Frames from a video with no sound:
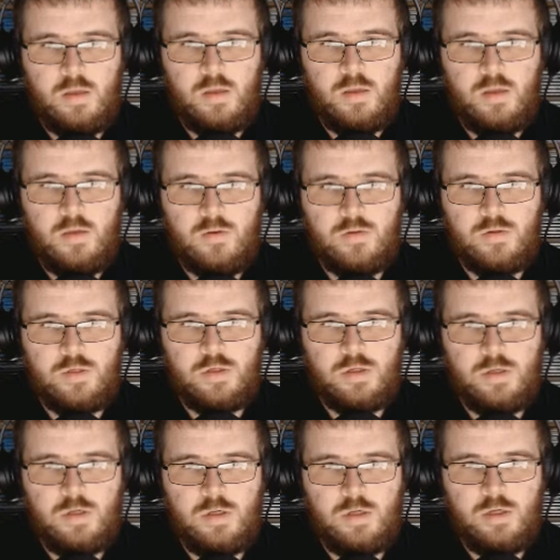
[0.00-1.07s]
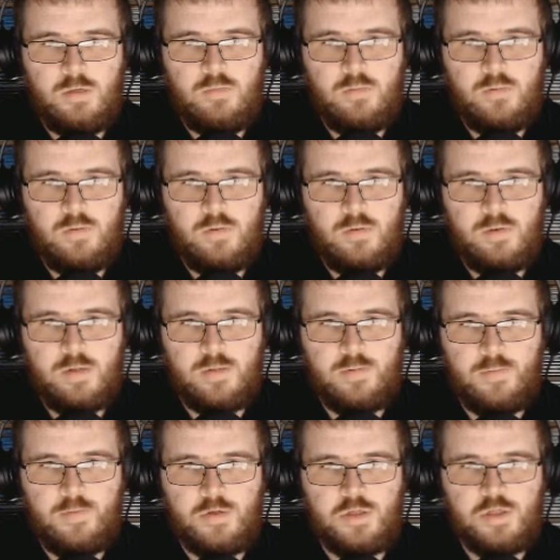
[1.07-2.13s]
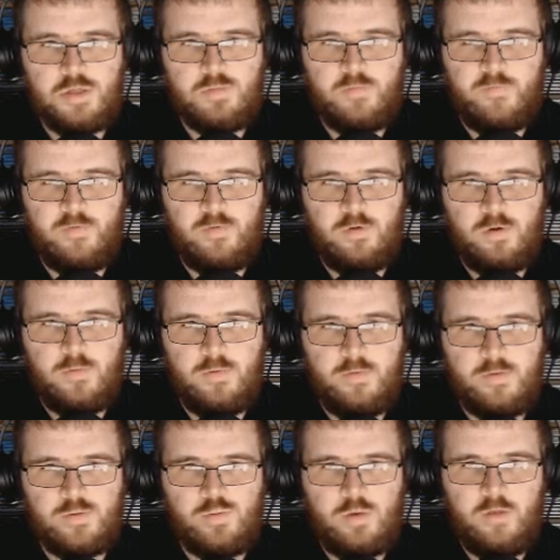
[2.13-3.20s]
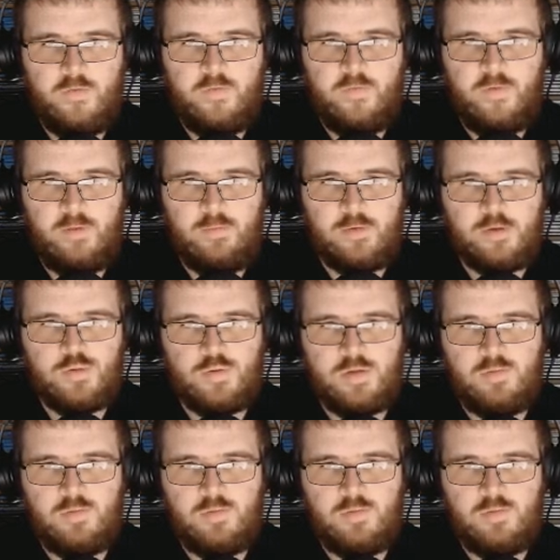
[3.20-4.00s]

L shape. There's bushes before, but there's one other thing which we